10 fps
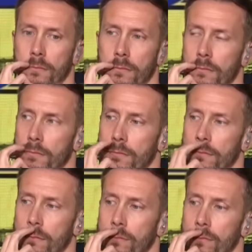
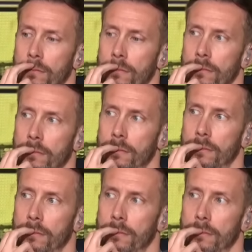
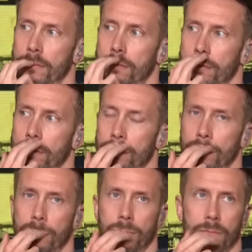
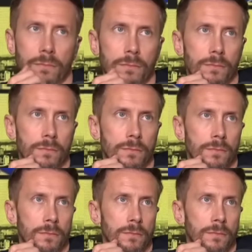
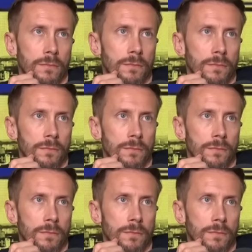No words are spoken by the person on screen.